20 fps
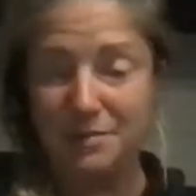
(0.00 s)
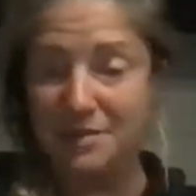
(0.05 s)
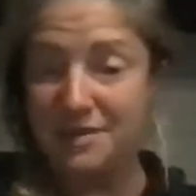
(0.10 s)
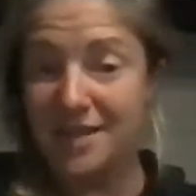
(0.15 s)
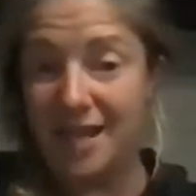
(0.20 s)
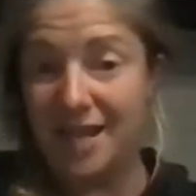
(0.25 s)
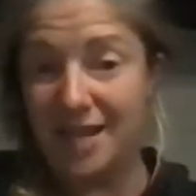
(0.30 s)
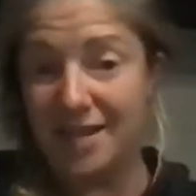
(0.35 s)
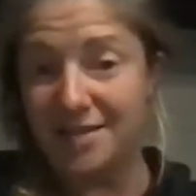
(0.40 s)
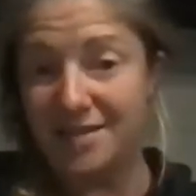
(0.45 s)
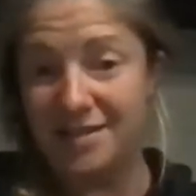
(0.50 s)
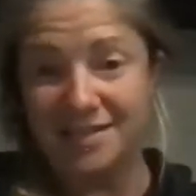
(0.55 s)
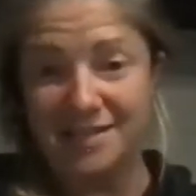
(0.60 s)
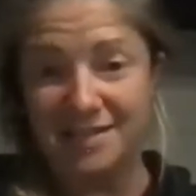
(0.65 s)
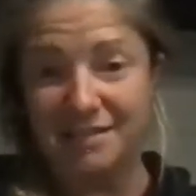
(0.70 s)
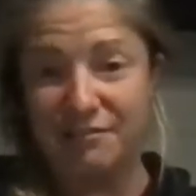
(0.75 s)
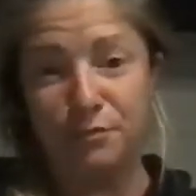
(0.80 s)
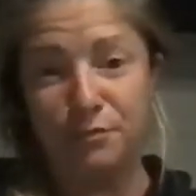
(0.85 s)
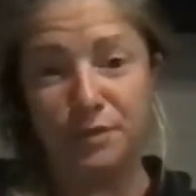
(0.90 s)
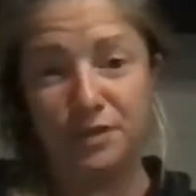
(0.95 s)
cents because
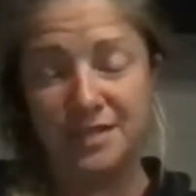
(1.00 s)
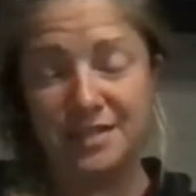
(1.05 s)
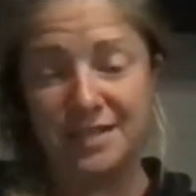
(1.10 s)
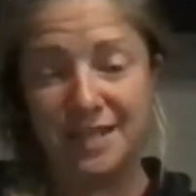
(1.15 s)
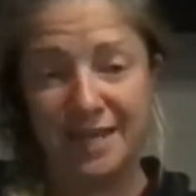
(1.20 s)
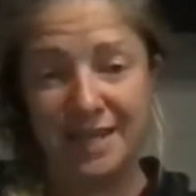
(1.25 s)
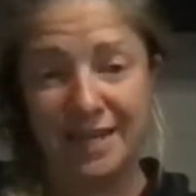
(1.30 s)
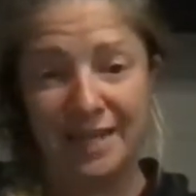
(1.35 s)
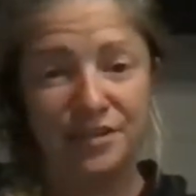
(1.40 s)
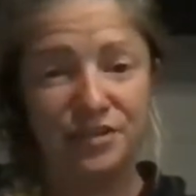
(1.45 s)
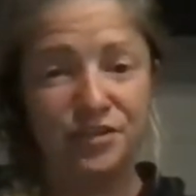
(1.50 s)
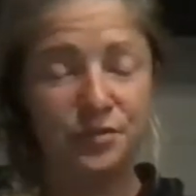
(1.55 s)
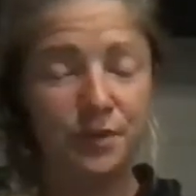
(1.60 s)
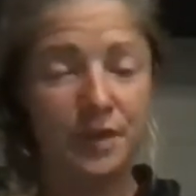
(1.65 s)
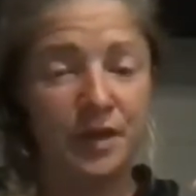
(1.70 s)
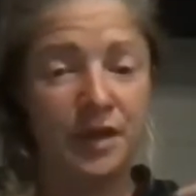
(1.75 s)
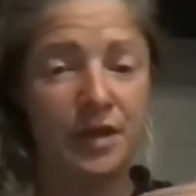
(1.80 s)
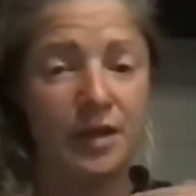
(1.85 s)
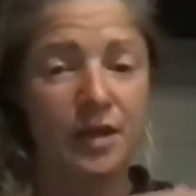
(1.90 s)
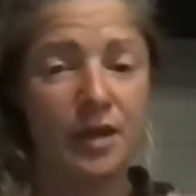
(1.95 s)
everybody's getting into
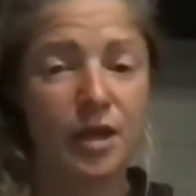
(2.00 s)
it.